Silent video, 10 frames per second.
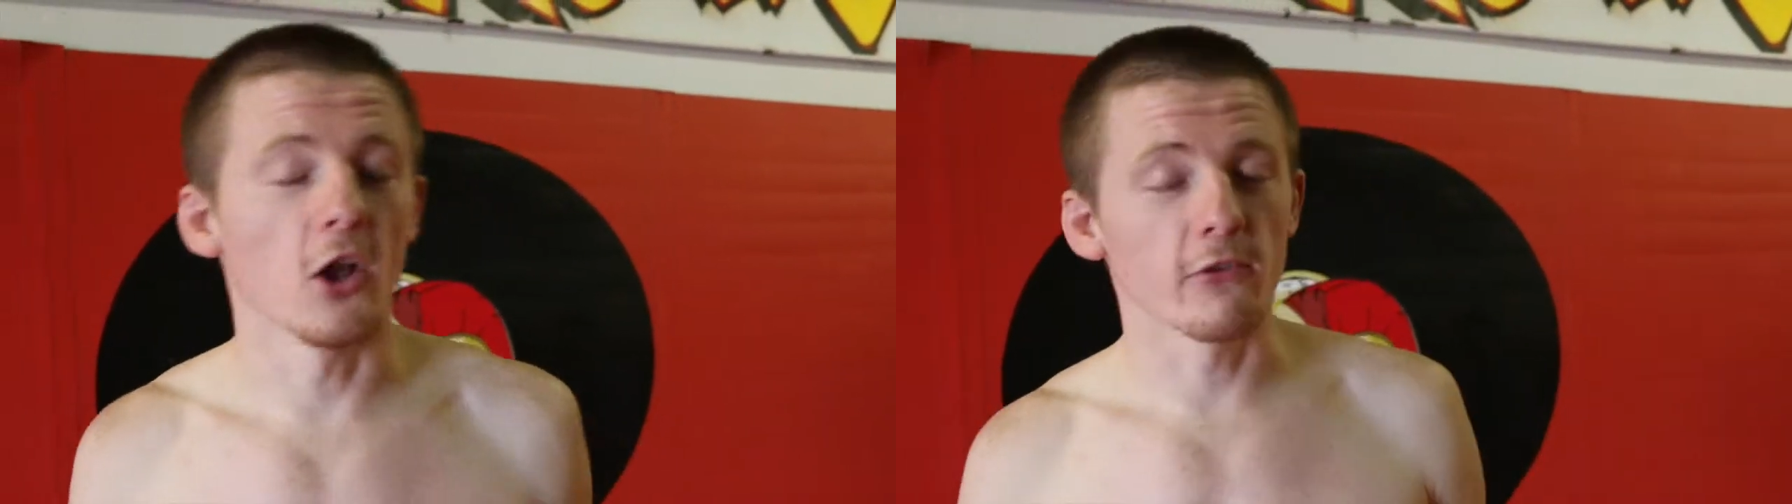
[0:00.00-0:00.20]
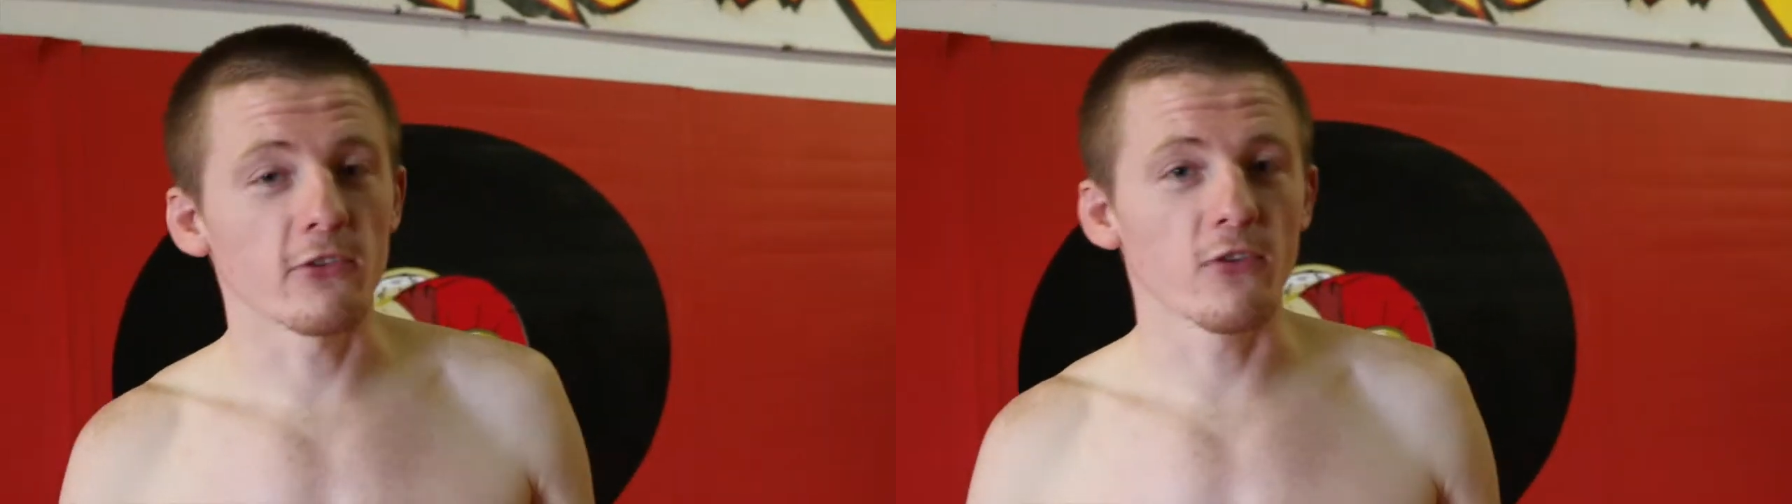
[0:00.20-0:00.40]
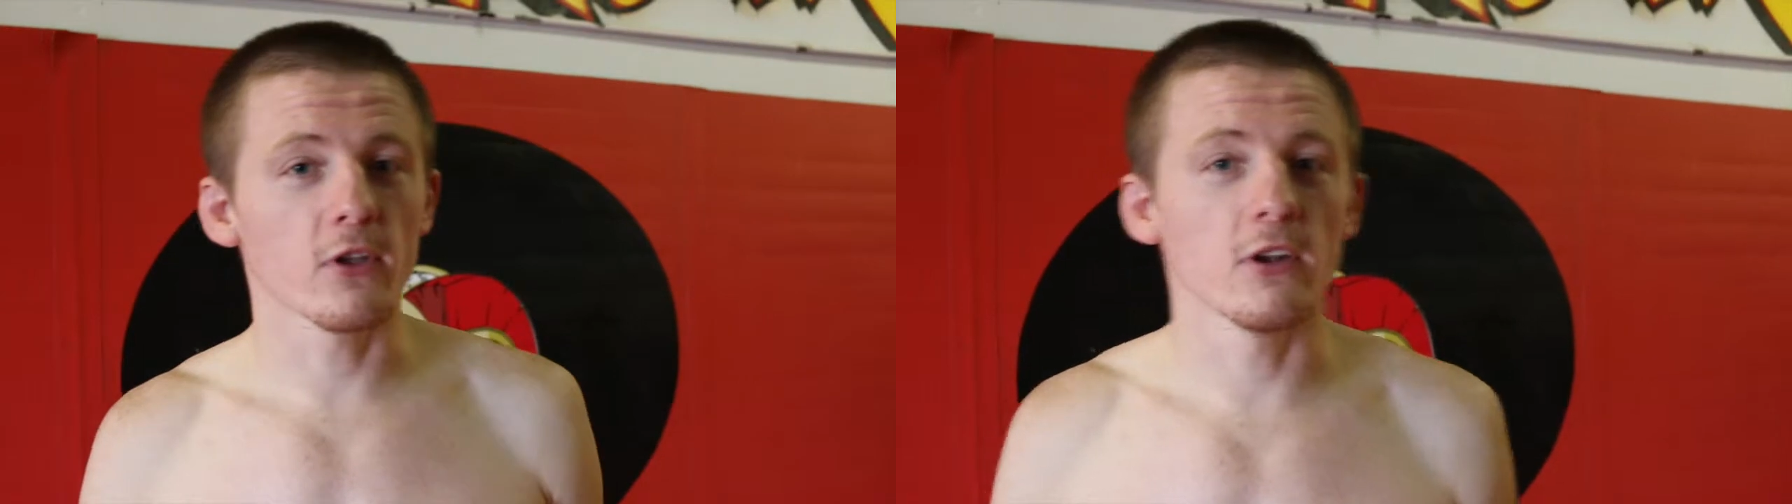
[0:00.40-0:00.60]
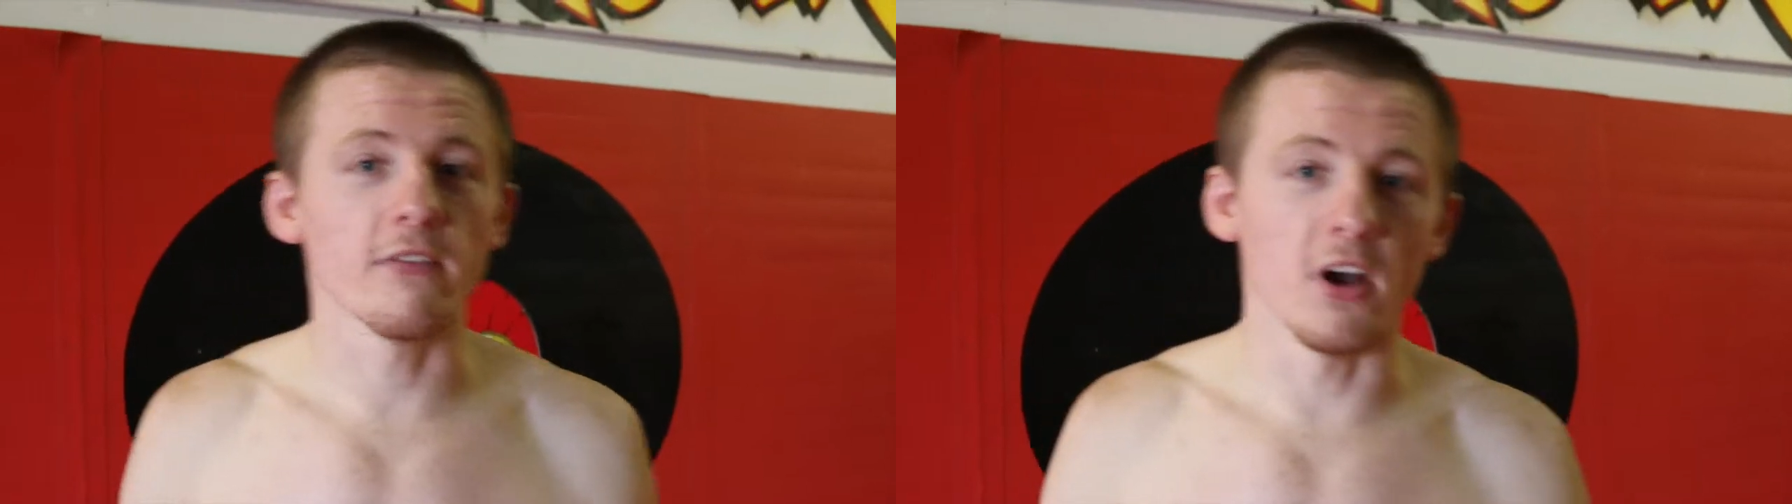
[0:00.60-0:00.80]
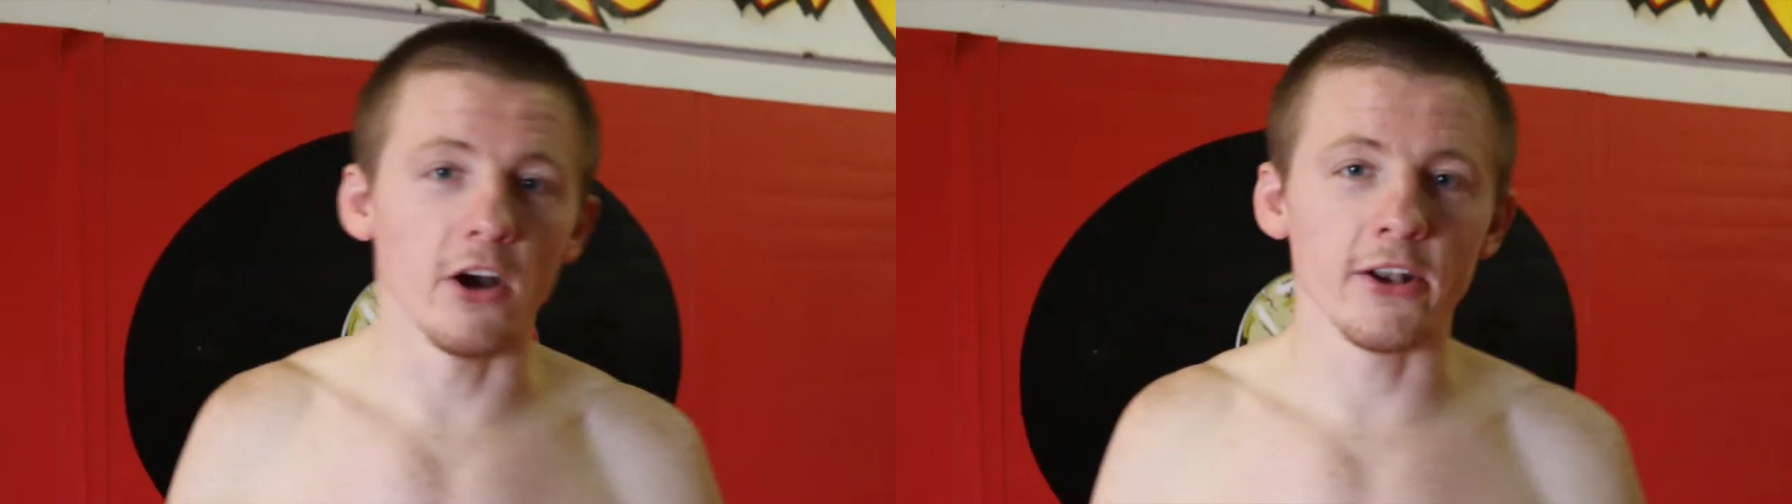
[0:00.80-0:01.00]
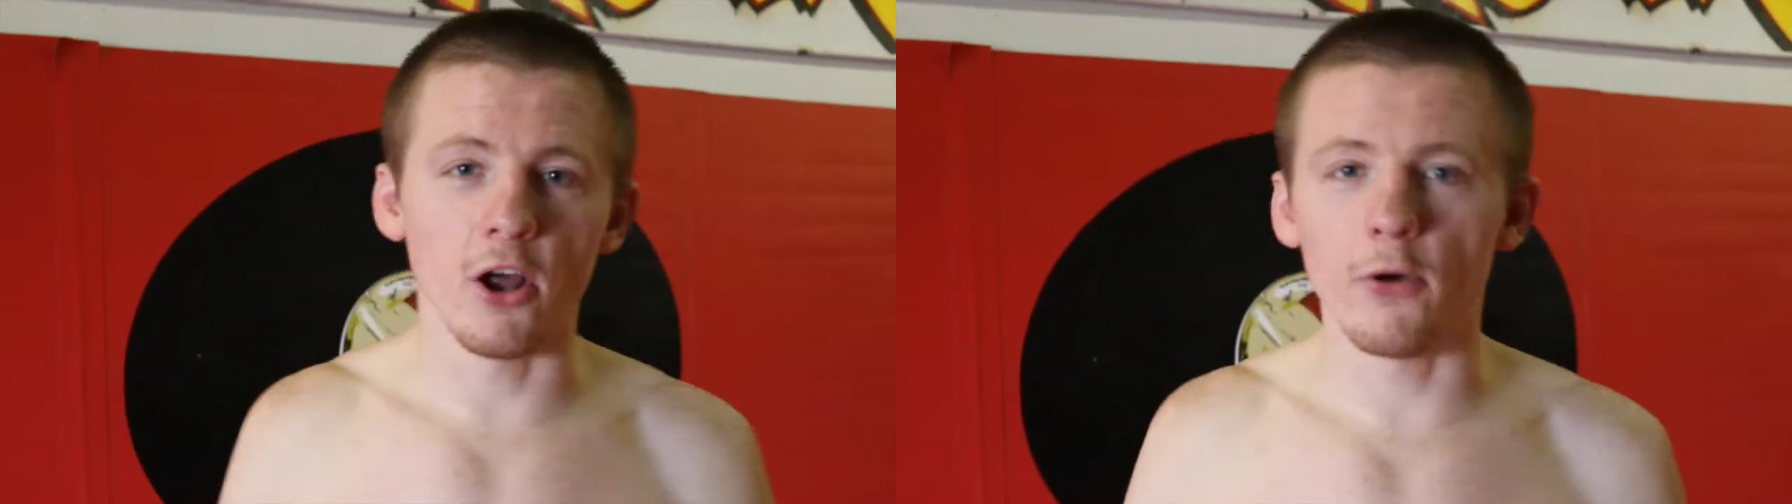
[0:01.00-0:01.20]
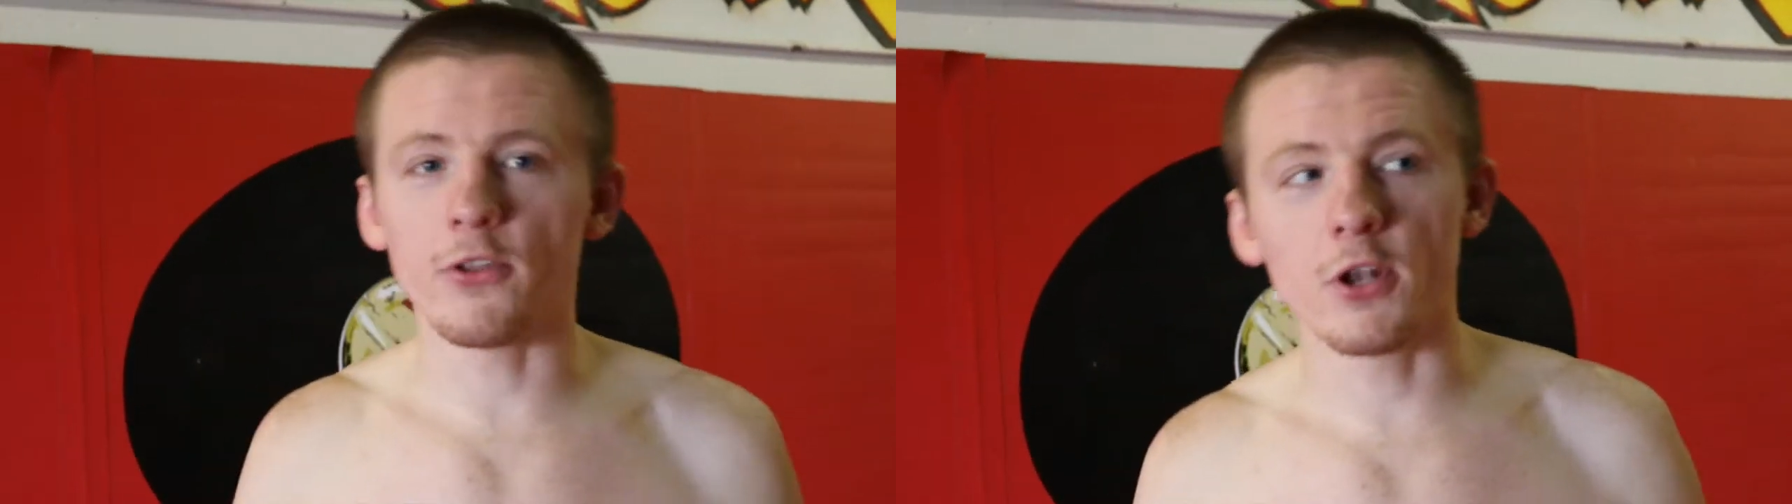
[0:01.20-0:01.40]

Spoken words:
nervous feeling of the unknown.